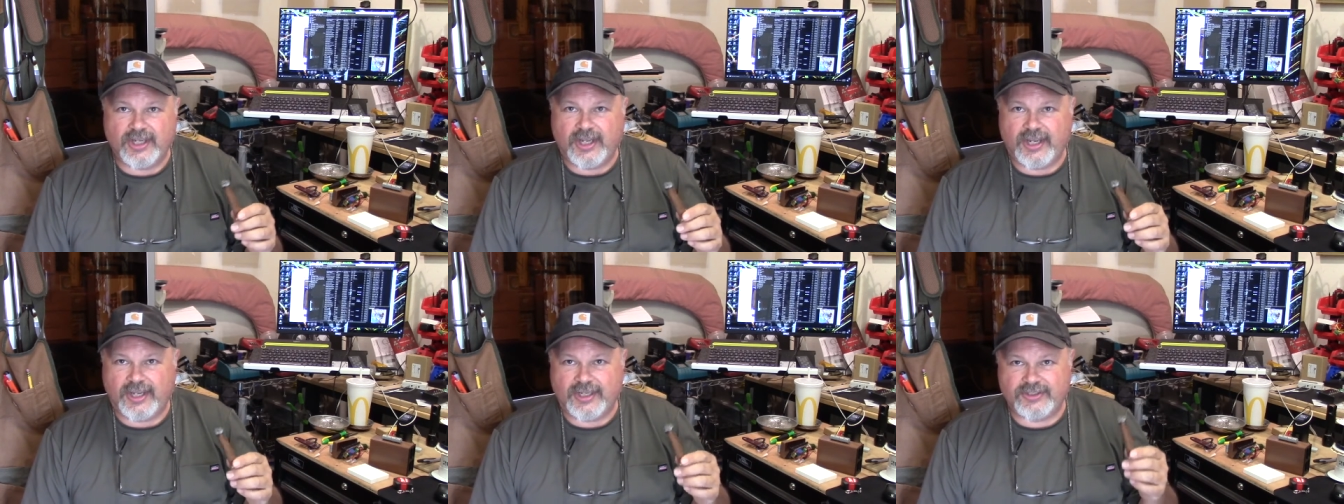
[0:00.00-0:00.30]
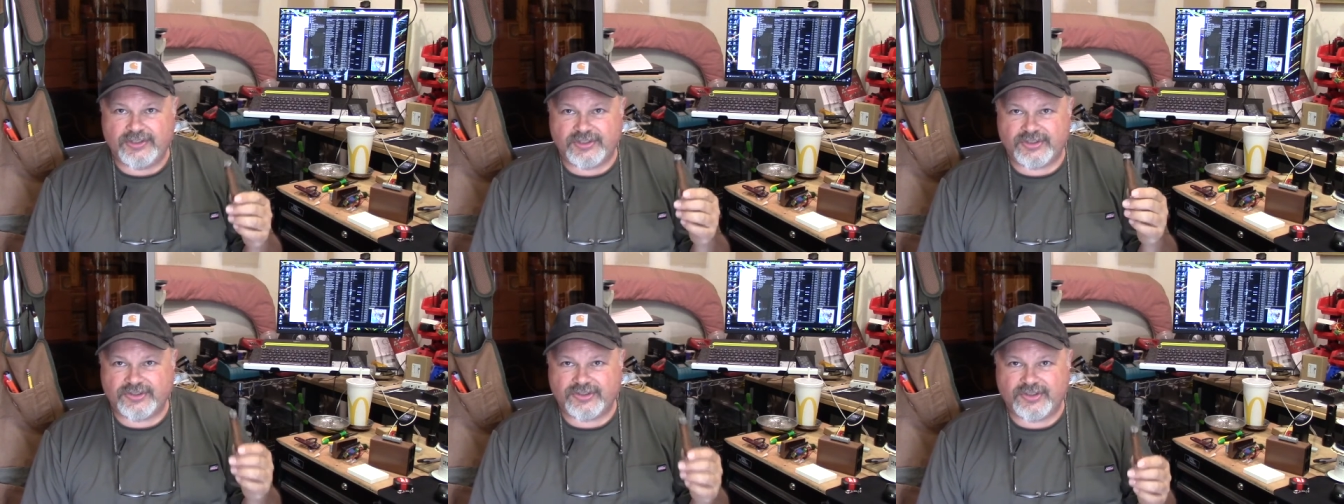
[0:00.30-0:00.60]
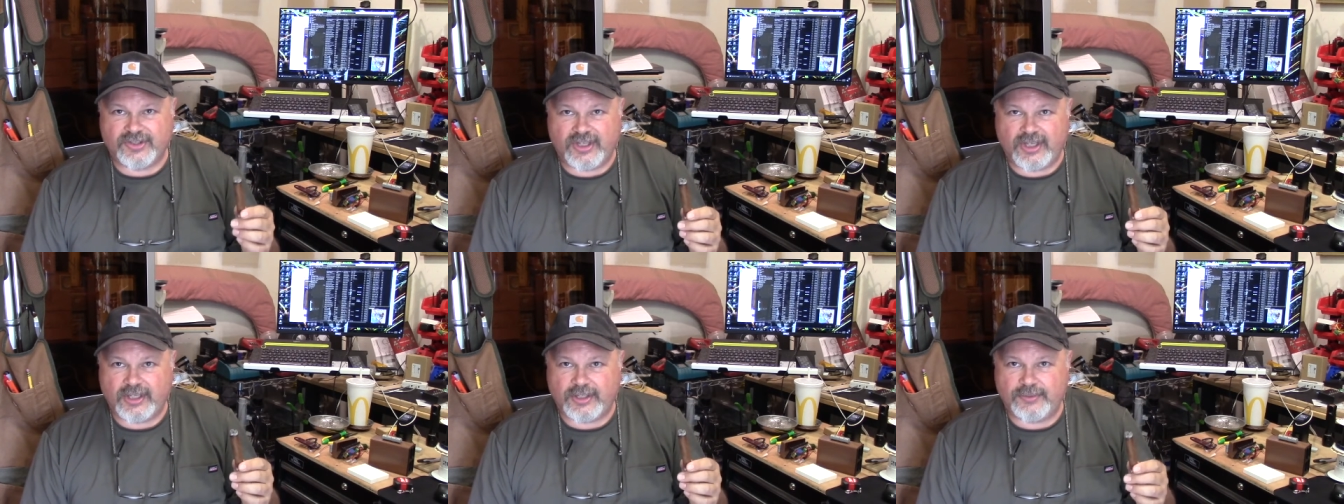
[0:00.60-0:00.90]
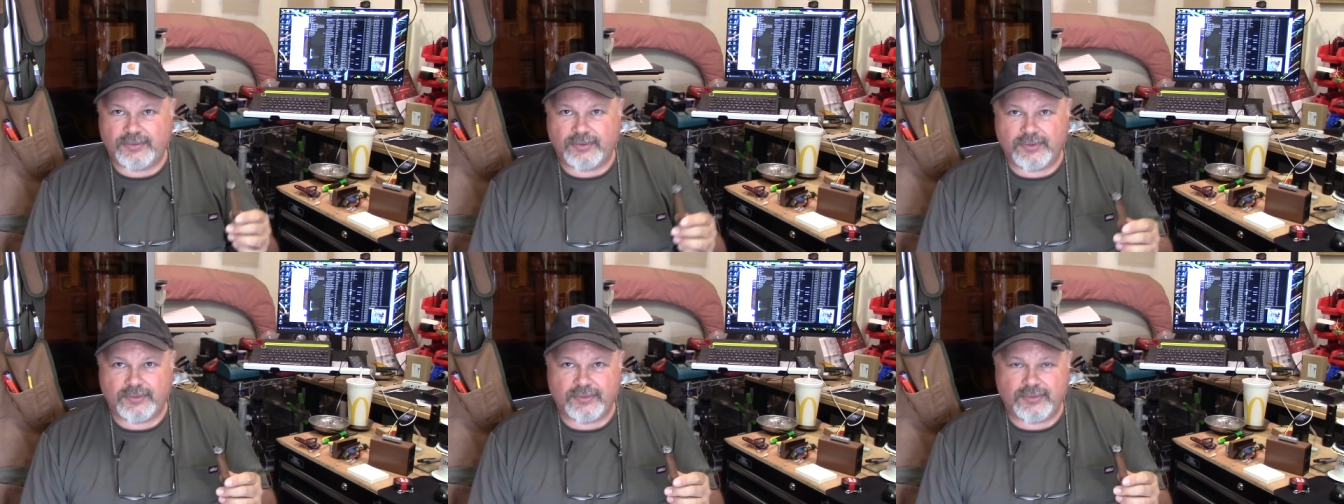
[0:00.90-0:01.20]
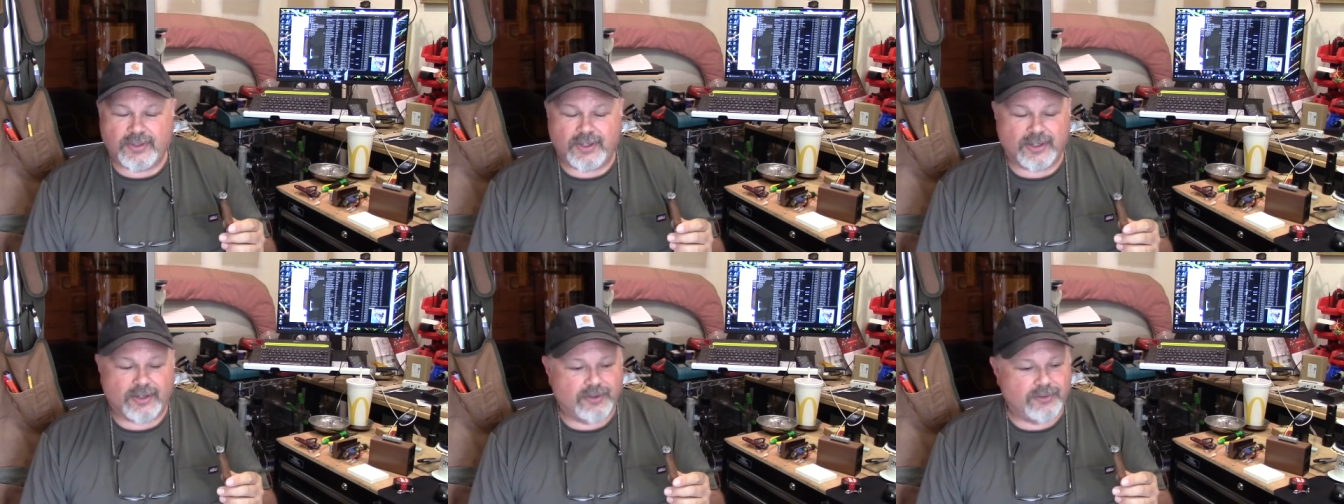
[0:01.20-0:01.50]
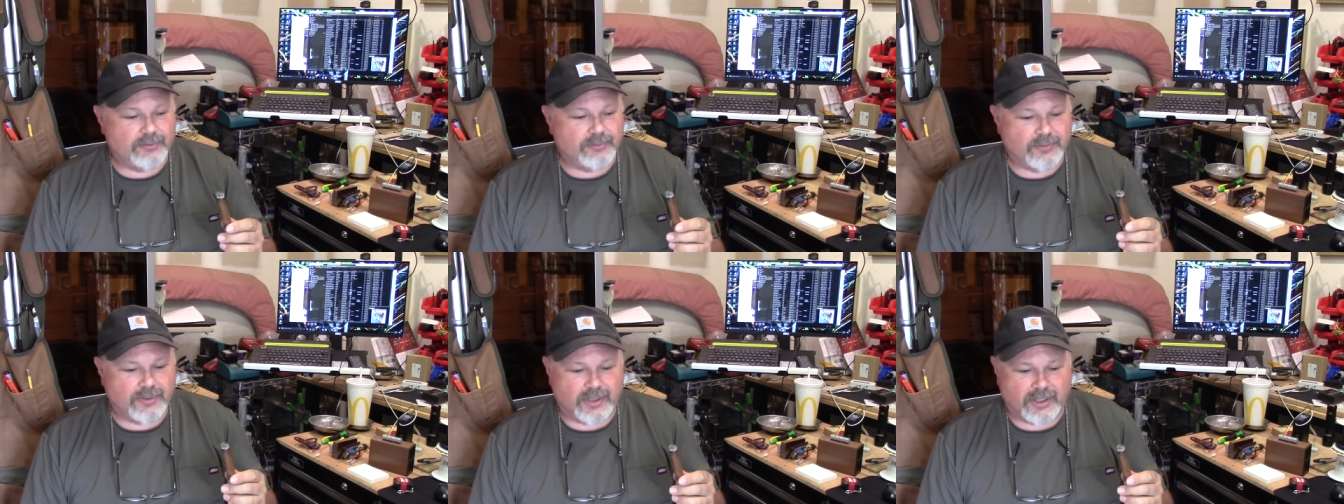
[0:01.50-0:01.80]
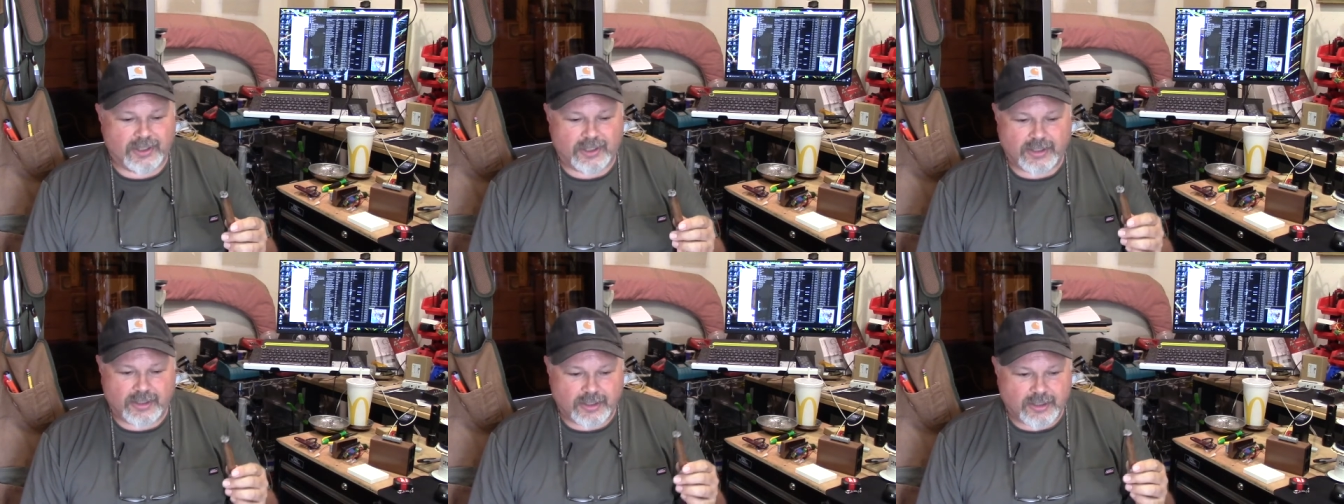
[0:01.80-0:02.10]
and just think that they're,
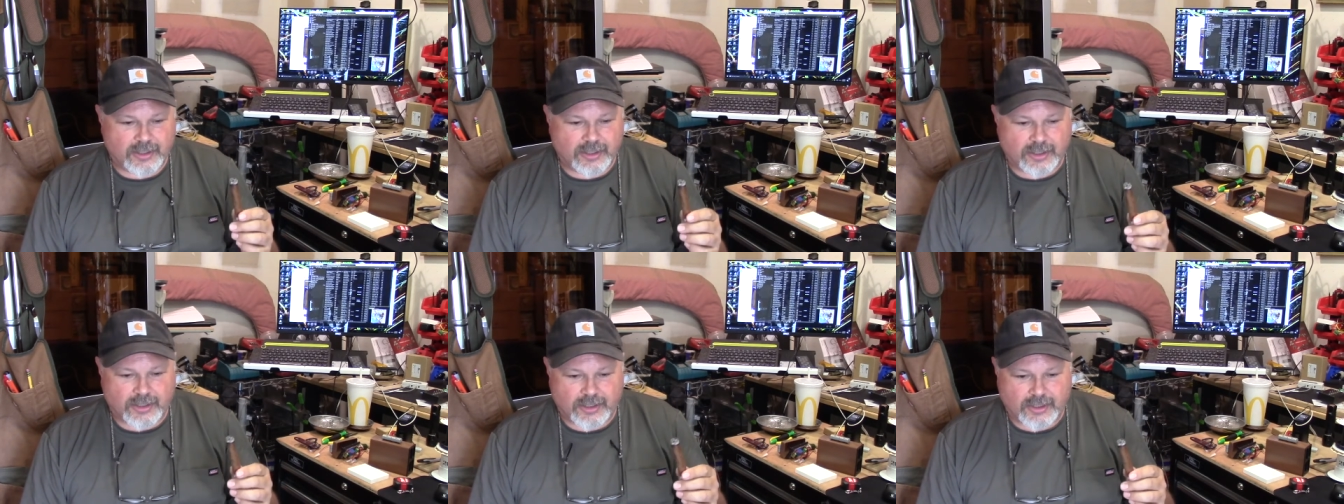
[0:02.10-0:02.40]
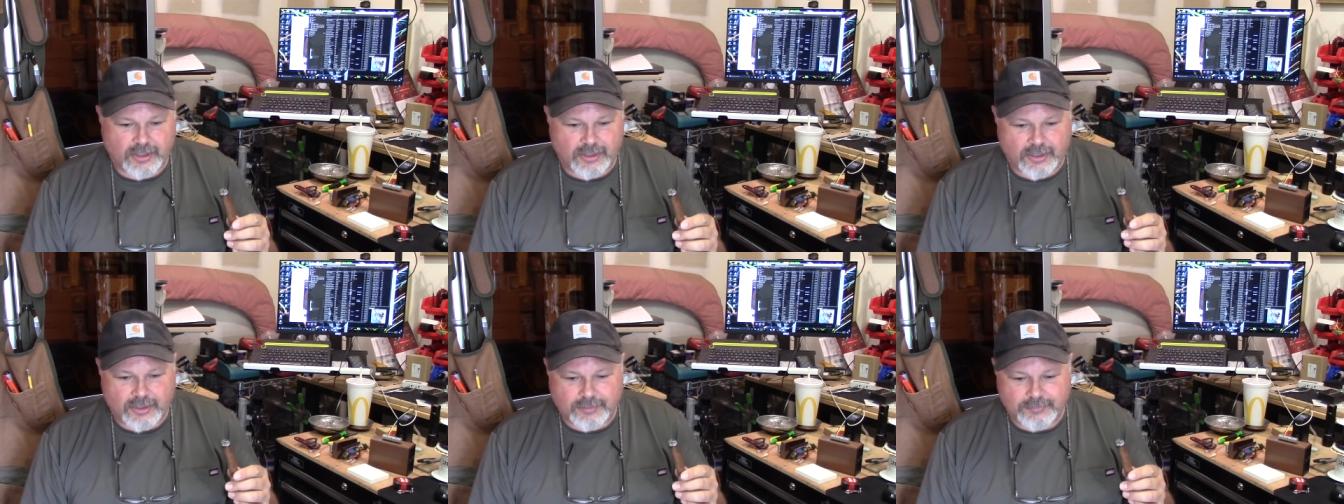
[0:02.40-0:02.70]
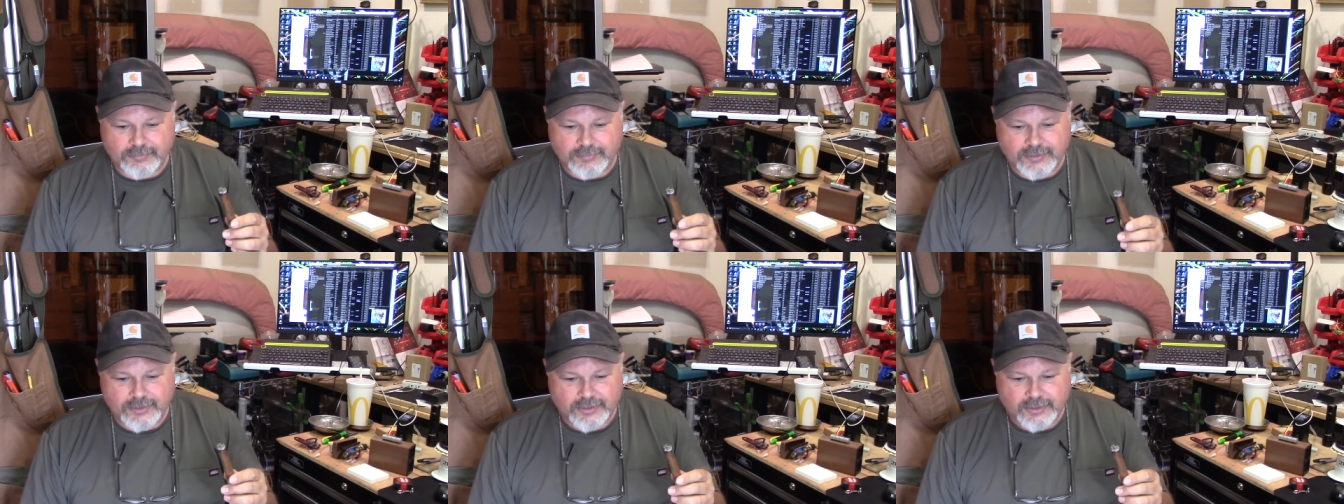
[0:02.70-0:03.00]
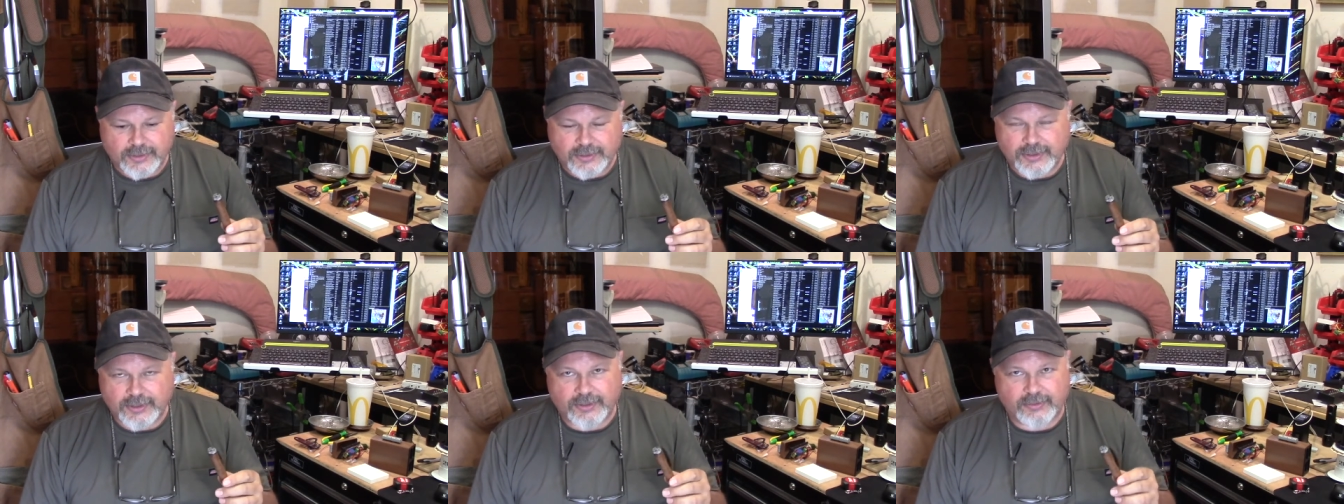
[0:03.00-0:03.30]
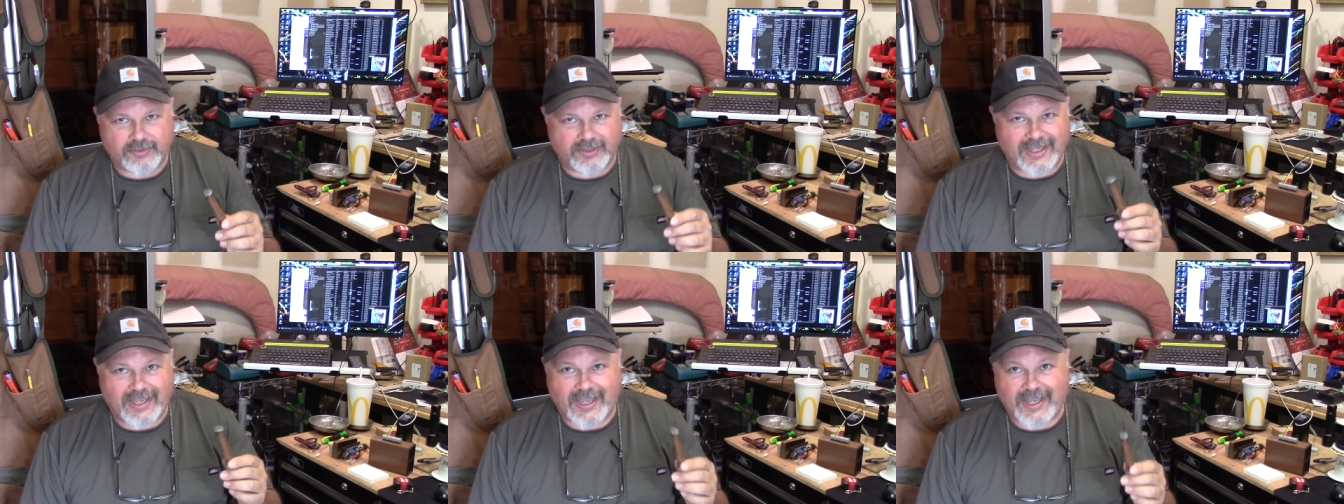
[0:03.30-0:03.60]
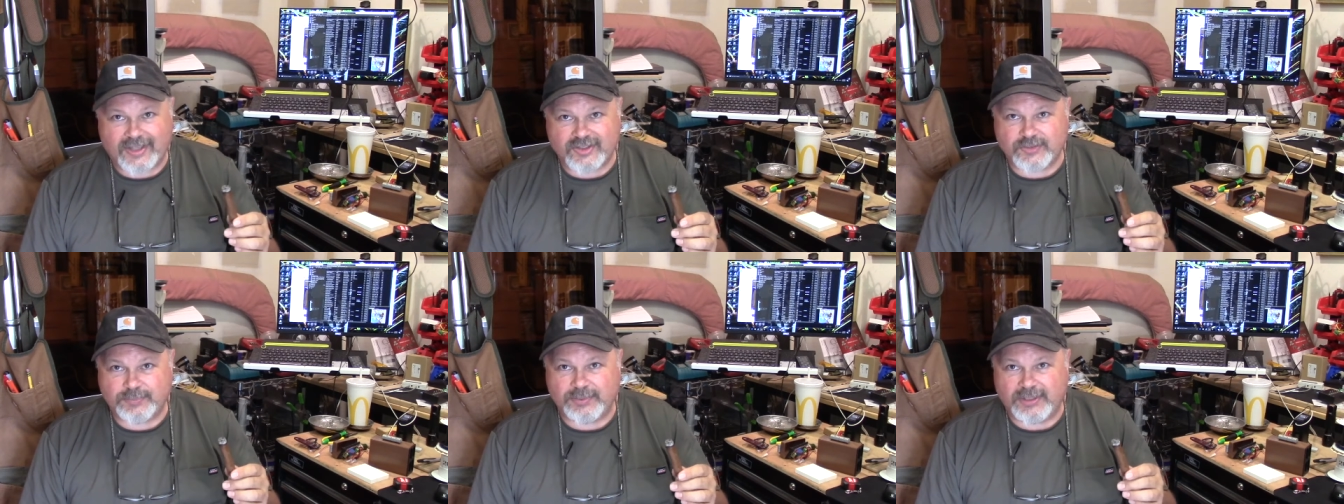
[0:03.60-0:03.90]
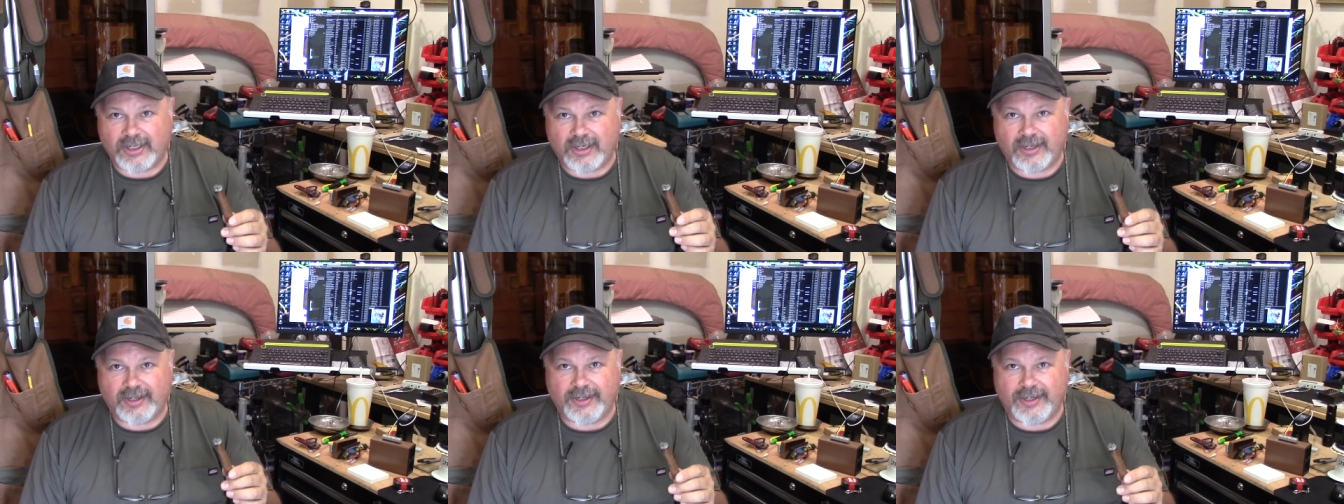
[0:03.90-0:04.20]
the cat's
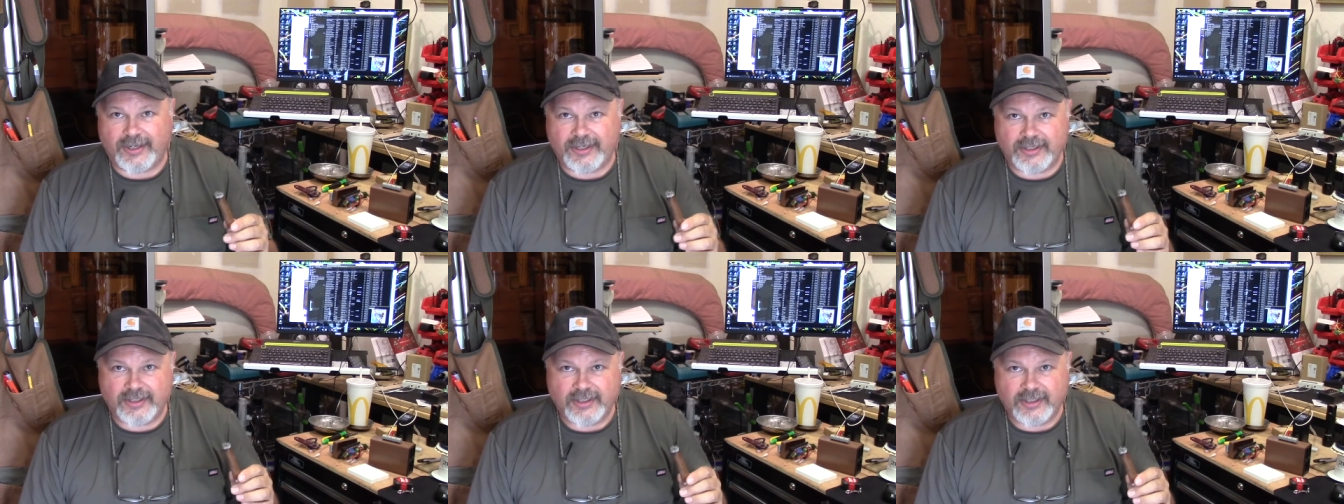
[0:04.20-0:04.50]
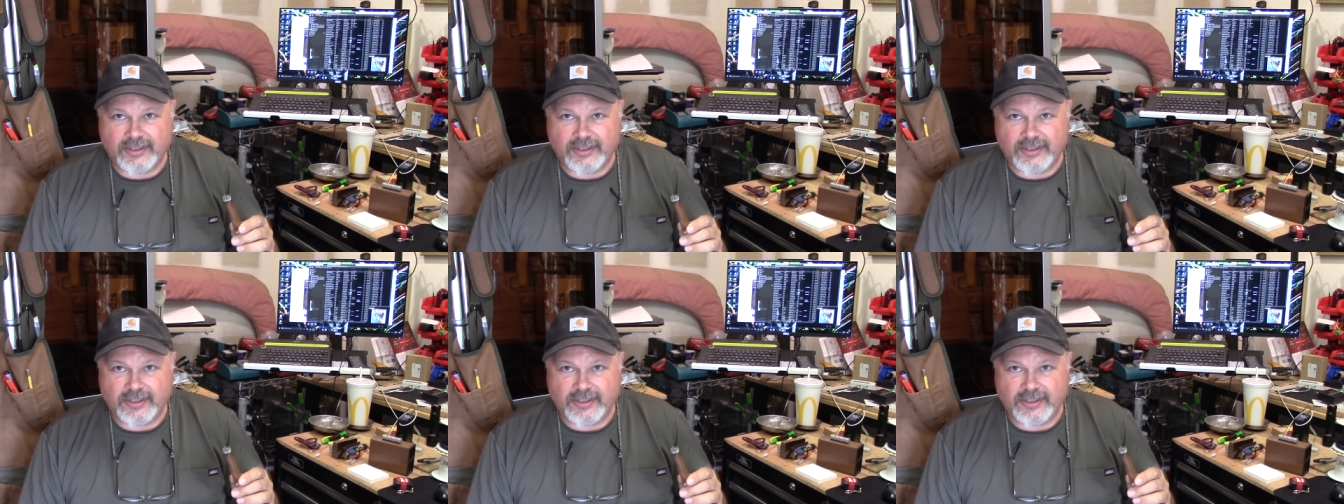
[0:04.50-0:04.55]
behind.